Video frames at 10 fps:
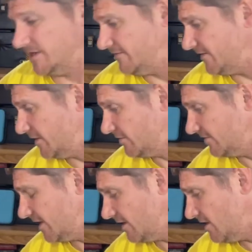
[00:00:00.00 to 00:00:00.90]
minifigures
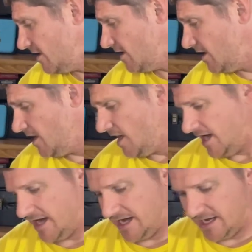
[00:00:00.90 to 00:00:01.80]
there.
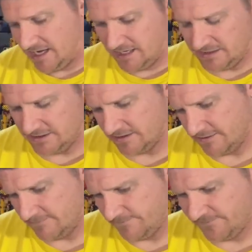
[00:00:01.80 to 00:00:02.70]
Uh,
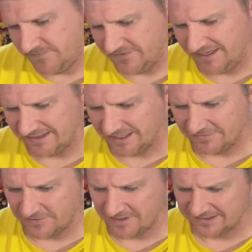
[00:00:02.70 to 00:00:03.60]
50 cents
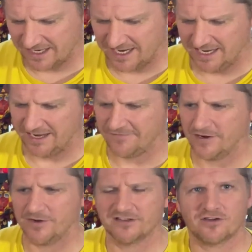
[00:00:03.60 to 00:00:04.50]
for this guy. I
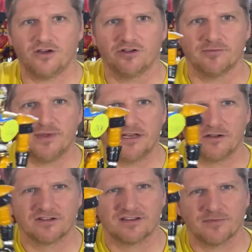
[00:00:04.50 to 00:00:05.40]
forget what it's called, a
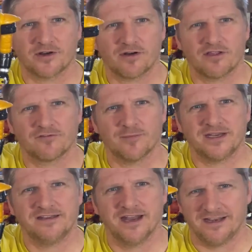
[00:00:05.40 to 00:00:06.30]
Beetle something or other from
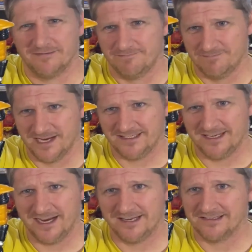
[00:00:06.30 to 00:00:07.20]
1990,
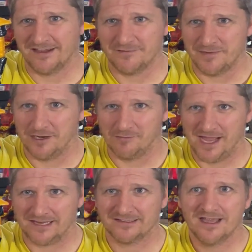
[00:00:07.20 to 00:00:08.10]
1997 Beetle
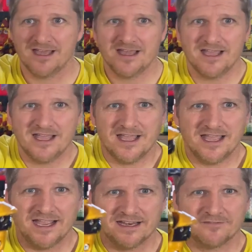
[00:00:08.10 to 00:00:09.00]
Max.
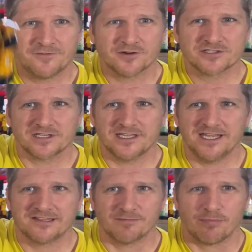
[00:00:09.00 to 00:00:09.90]
And
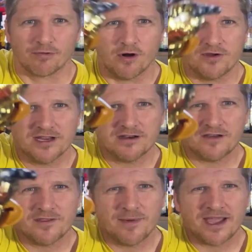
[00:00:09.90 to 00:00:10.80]
unfortunately, it's broken
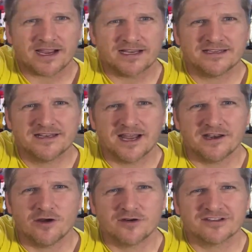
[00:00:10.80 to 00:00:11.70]
on the back. I did
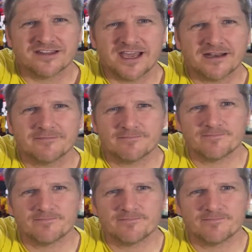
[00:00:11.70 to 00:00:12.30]
not notice that